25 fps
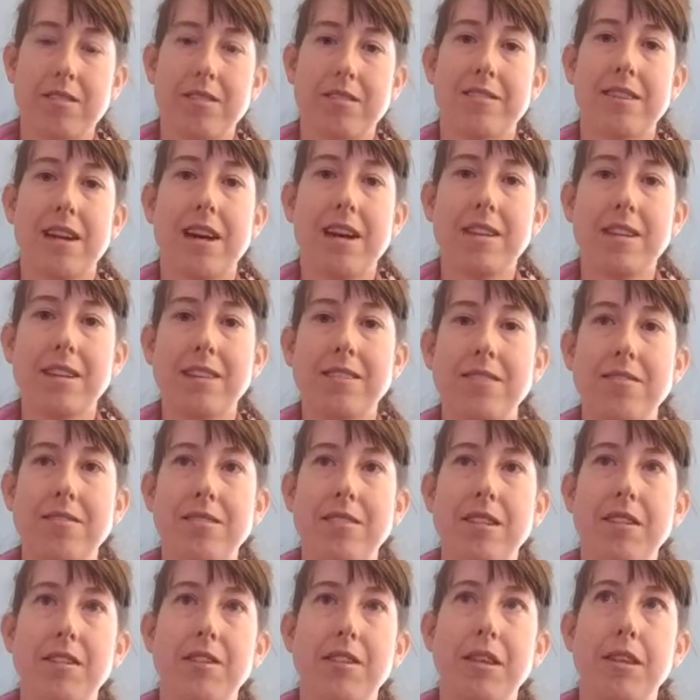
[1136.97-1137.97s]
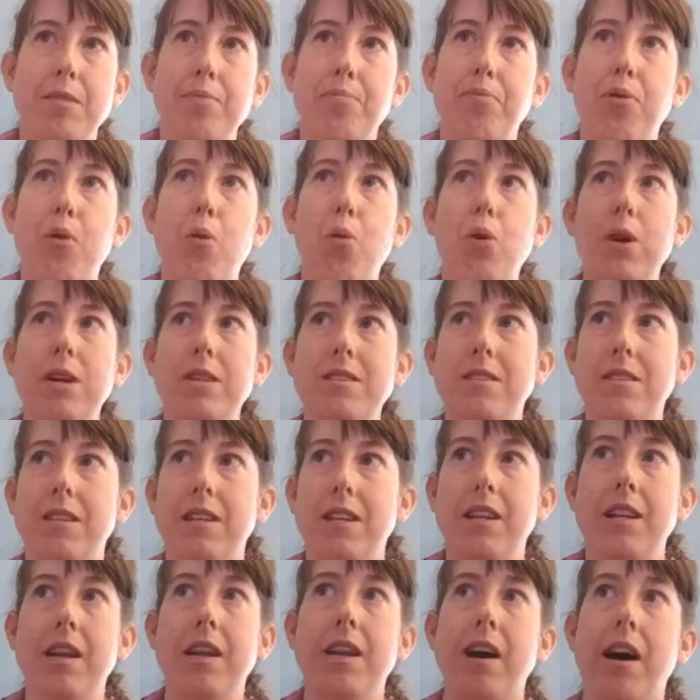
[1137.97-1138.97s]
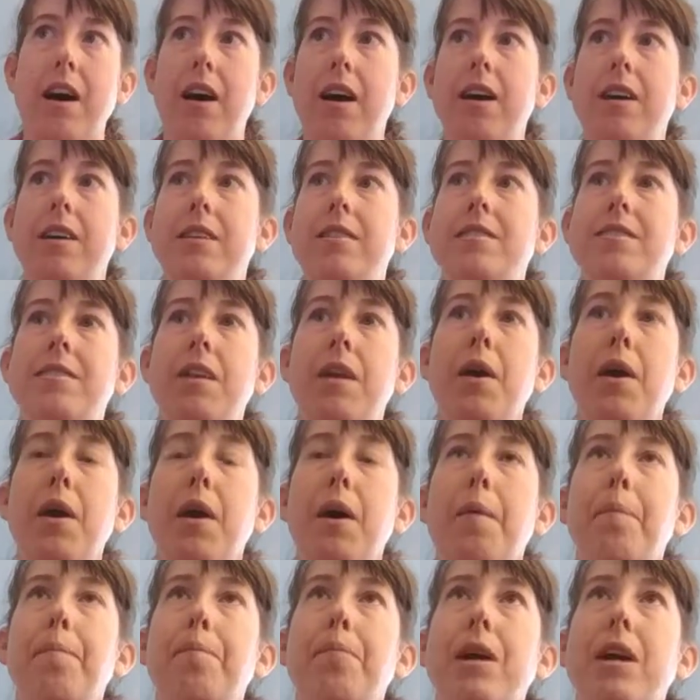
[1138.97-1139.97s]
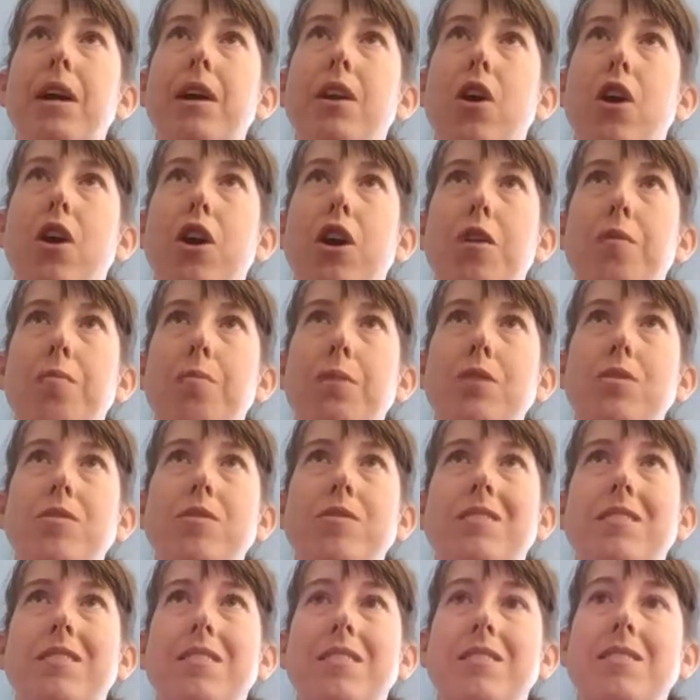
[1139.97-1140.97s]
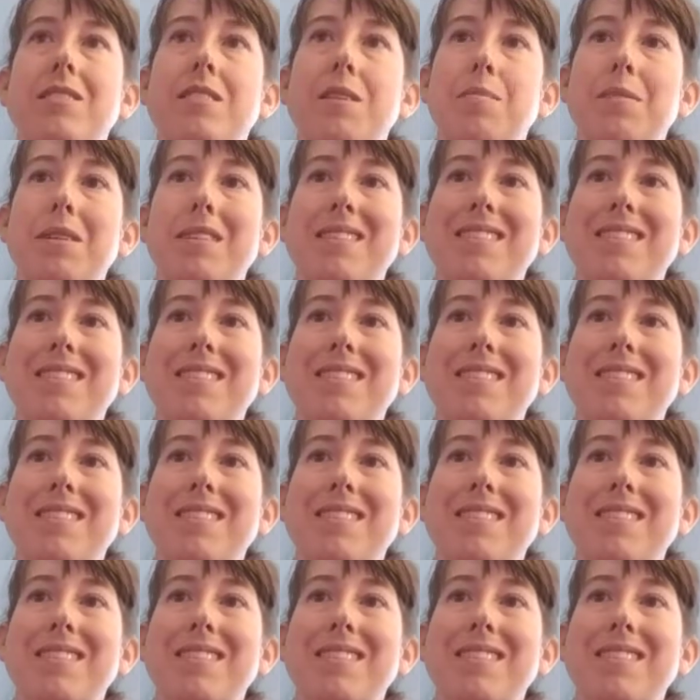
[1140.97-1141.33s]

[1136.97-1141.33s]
It's not necessarily poisoning us, but our immune system